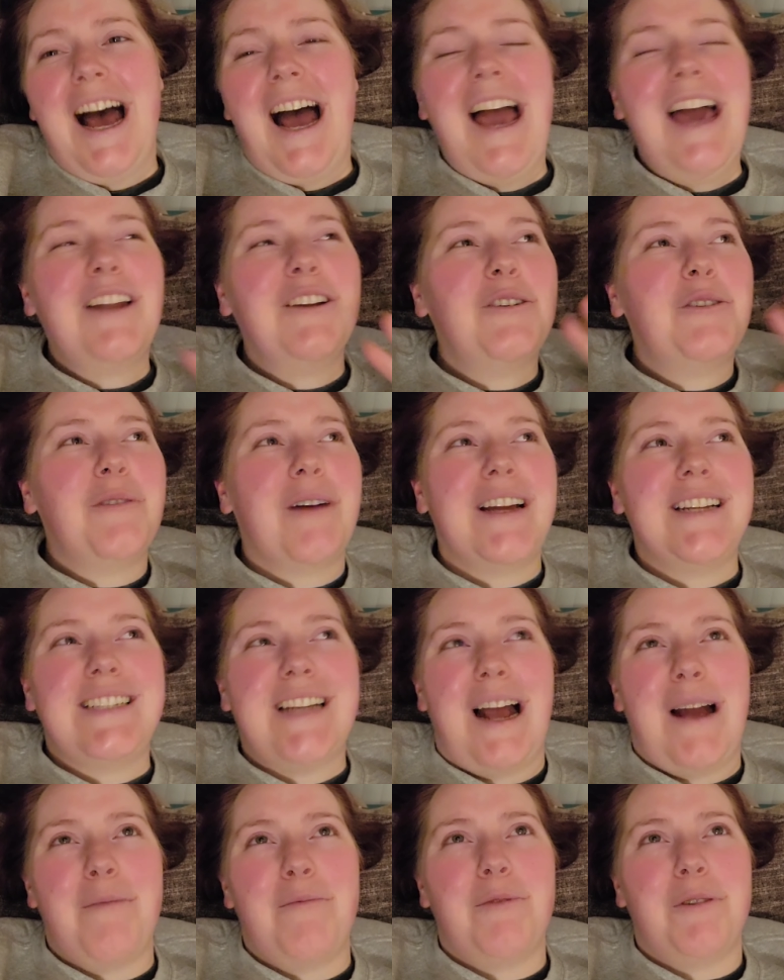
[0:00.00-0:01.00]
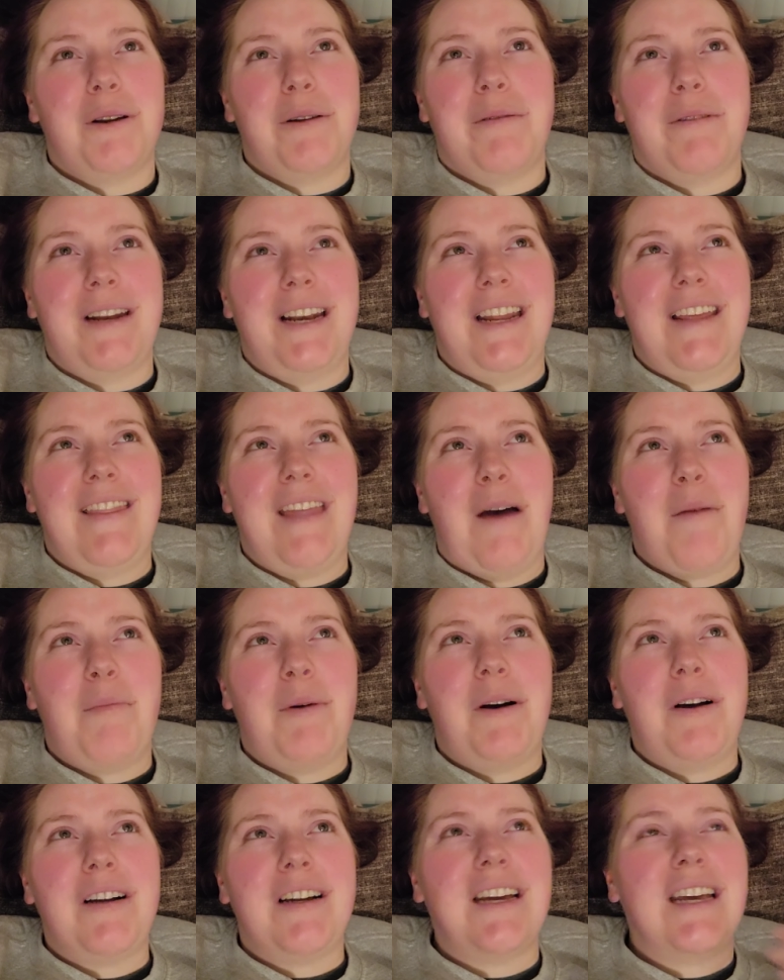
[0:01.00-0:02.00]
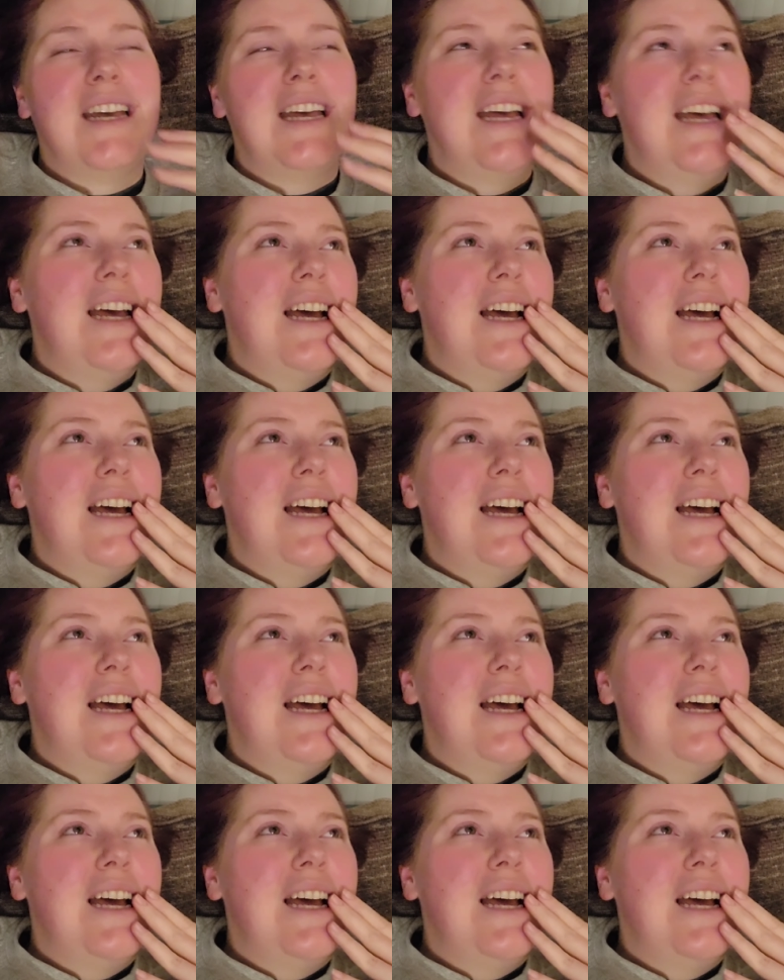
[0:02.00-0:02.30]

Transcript: I had a great time rereading that book.